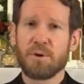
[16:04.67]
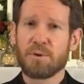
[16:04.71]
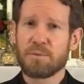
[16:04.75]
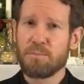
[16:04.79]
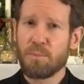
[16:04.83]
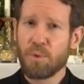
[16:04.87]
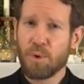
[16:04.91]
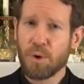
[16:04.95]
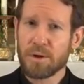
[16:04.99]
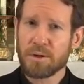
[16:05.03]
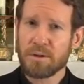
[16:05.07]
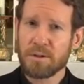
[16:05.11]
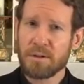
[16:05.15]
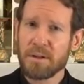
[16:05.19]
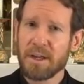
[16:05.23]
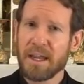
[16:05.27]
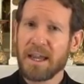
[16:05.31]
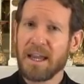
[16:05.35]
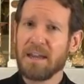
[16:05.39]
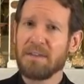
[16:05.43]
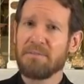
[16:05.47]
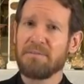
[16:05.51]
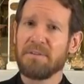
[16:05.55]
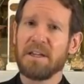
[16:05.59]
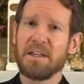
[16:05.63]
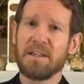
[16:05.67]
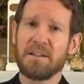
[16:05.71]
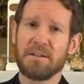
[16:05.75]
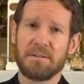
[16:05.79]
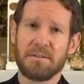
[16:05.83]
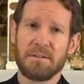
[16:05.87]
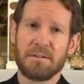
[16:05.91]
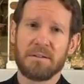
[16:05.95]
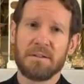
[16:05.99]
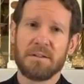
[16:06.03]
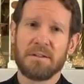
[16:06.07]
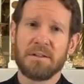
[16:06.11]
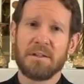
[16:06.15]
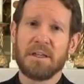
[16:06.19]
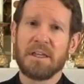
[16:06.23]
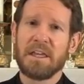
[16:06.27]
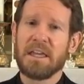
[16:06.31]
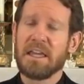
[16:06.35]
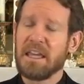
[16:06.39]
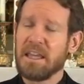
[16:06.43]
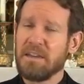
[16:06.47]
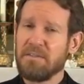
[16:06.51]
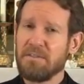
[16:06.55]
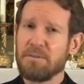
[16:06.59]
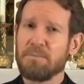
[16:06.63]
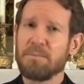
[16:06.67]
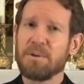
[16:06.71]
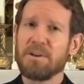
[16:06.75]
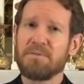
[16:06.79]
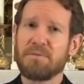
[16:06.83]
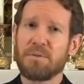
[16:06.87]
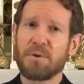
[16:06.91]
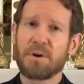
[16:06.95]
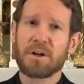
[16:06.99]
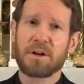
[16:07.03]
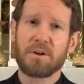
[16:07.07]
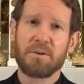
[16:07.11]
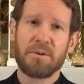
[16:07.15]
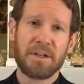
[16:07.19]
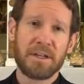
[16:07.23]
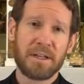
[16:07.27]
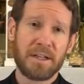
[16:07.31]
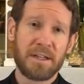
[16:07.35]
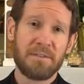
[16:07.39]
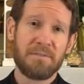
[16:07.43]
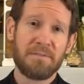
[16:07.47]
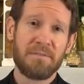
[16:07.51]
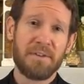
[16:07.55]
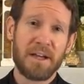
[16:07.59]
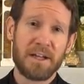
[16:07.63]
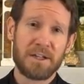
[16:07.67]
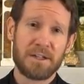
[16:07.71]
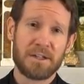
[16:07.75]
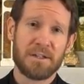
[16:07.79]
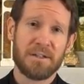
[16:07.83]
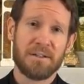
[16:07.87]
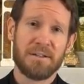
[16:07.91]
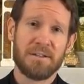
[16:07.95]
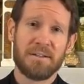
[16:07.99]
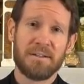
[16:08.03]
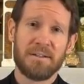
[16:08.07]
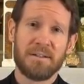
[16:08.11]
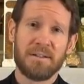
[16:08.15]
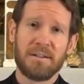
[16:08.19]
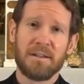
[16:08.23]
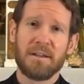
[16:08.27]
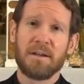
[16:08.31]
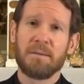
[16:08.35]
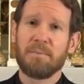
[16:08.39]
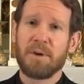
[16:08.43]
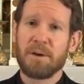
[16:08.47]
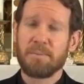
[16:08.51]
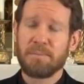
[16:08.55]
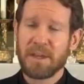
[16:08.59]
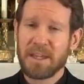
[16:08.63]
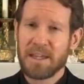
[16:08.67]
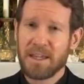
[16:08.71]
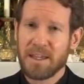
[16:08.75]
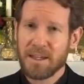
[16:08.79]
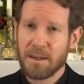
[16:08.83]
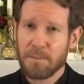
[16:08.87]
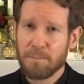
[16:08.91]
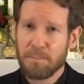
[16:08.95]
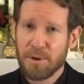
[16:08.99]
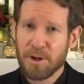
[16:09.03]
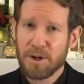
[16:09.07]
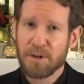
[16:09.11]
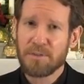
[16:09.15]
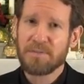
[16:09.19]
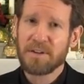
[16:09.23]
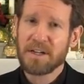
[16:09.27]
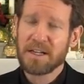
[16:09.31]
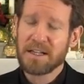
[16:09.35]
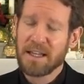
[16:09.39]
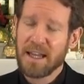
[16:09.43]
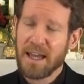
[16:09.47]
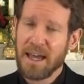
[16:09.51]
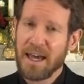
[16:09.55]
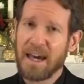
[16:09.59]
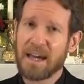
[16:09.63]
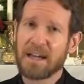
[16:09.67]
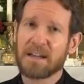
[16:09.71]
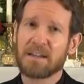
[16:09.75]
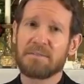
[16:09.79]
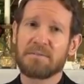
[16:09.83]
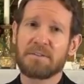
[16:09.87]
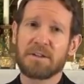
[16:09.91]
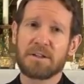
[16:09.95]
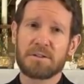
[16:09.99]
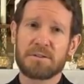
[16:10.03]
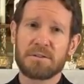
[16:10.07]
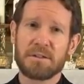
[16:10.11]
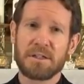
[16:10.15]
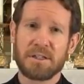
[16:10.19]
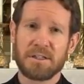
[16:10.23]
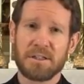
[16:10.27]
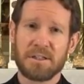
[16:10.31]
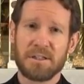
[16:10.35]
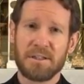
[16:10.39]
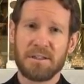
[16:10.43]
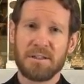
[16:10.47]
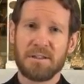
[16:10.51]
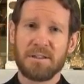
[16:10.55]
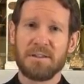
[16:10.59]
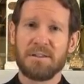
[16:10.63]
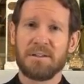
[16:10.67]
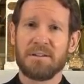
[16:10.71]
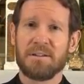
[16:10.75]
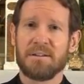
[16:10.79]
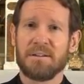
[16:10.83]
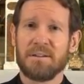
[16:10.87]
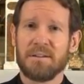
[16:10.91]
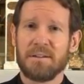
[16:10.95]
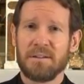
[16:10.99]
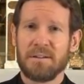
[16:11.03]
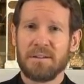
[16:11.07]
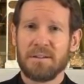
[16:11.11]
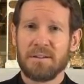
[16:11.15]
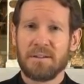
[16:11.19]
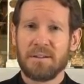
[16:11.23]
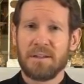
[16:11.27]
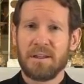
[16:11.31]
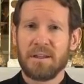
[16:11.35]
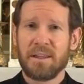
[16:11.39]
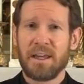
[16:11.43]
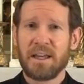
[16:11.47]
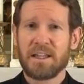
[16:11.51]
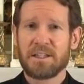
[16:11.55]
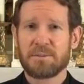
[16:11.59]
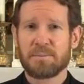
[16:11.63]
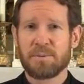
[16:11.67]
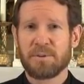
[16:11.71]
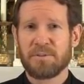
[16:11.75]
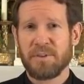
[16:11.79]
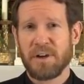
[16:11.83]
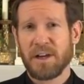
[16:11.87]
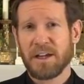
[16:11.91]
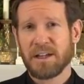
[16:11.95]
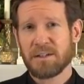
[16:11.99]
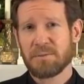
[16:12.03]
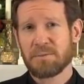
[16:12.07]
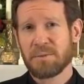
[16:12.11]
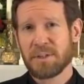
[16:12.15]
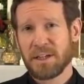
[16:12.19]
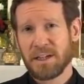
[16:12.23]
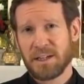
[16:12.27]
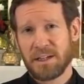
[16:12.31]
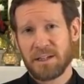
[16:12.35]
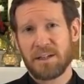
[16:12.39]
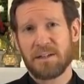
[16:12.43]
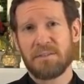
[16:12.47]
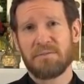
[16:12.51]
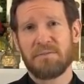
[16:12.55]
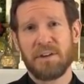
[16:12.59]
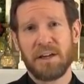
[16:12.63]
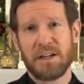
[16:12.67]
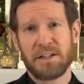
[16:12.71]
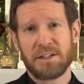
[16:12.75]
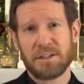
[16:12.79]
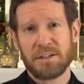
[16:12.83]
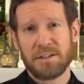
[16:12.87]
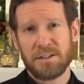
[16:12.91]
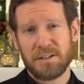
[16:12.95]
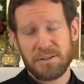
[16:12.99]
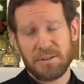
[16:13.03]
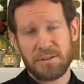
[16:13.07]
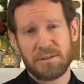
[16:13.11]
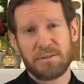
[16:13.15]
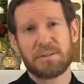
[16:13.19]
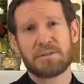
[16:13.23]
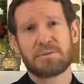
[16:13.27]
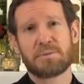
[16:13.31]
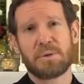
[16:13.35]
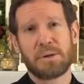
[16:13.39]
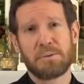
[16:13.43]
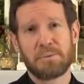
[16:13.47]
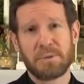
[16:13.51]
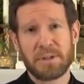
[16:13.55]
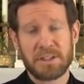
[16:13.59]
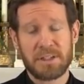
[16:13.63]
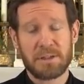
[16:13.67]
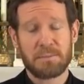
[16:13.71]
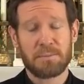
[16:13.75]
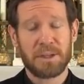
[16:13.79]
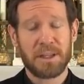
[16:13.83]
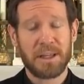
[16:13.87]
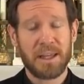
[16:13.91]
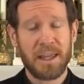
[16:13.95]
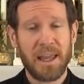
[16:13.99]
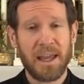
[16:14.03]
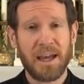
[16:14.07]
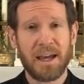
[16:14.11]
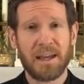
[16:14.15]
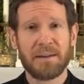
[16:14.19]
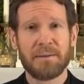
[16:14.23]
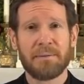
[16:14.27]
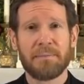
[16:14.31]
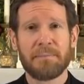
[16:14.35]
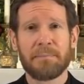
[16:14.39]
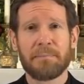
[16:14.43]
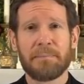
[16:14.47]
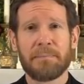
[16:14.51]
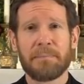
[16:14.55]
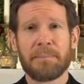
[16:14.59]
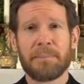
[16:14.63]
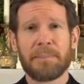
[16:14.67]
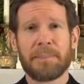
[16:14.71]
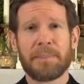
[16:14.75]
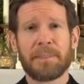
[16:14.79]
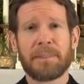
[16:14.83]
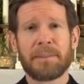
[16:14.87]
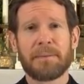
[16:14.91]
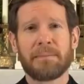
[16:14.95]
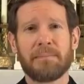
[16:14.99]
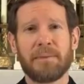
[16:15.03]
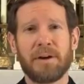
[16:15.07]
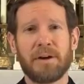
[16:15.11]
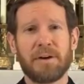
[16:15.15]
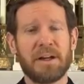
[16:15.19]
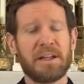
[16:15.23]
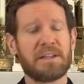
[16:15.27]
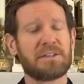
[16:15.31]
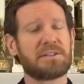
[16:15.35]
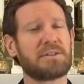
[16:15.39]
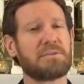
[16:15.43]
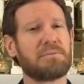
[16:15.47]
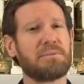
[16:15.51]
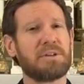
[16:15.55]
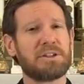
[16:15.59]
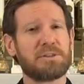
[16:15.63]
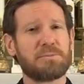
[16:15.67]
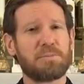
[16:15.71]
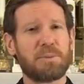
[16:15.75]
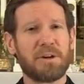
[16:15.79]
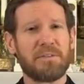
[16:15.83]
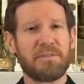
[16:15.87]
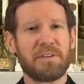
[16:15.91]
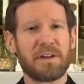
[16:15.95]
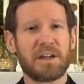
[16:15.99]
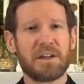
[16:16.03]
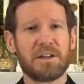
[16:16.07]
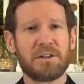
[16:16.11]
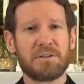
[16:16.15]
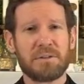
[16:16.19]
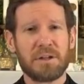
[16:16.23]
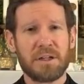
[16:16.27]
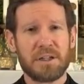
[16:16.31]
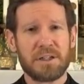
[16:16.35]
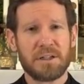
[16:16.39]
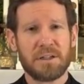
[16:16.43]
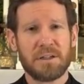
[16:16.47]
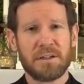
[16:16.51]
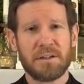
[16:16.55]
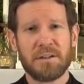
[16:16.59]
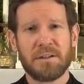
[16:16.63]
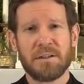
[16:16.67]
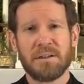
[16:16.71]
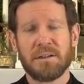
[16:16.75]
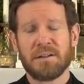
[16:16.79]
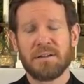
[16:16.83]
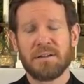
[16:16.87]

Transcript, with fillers: both mortal and venial, even before going to confession, by making a perfect act of contrition. Now, that's provided we get to confession as soon as we reasonably can. All right, so what's perfect contrition?